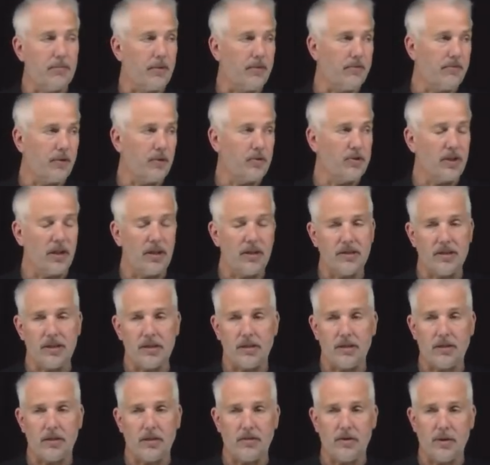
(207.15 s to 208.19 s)
The photons
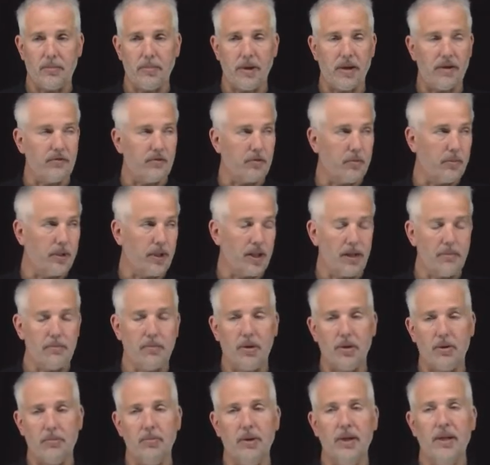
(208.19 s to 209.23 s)
come out from a light
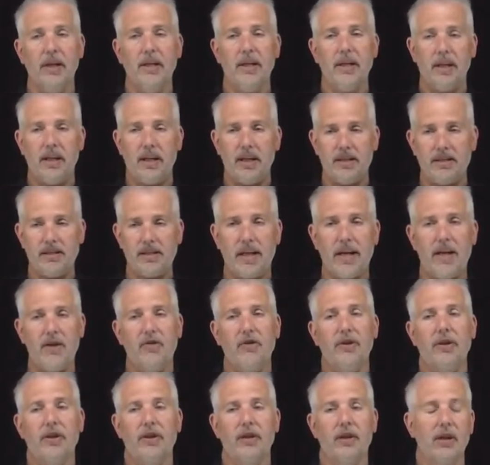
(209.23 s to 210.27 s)
bulb and scatter
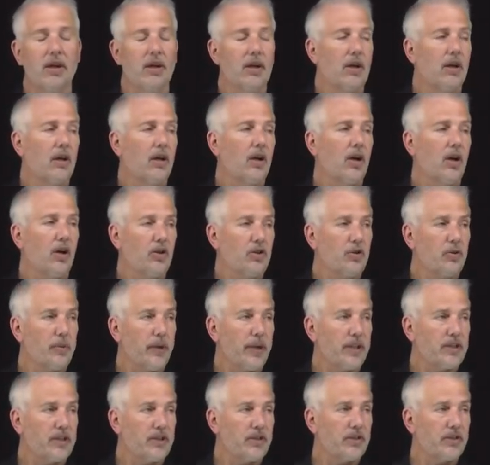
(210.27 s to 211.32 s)
in all
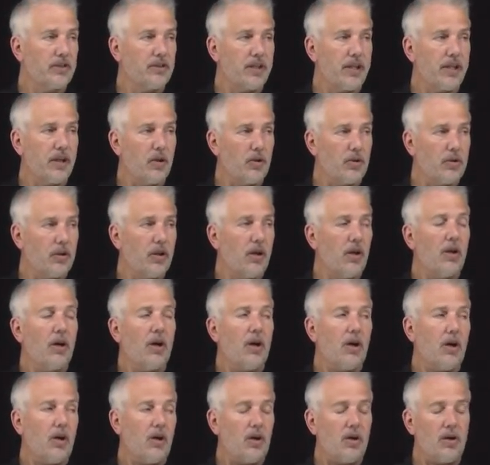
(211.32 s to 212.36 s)
directions. They don't
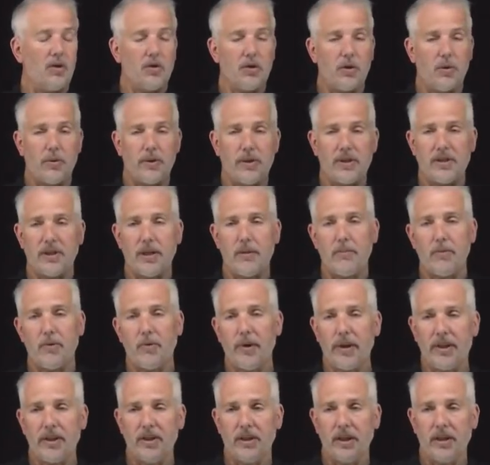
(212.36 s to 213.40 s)
all go in the same
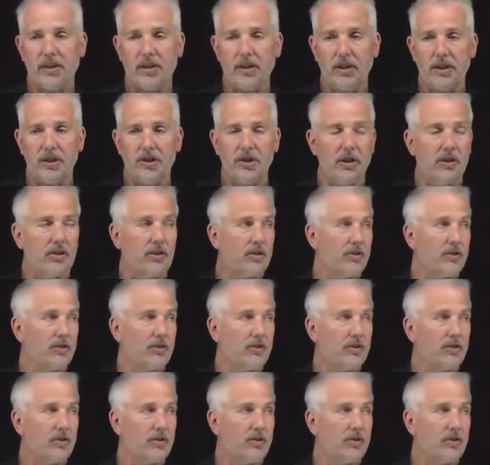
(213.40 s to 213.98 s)
direction as each other.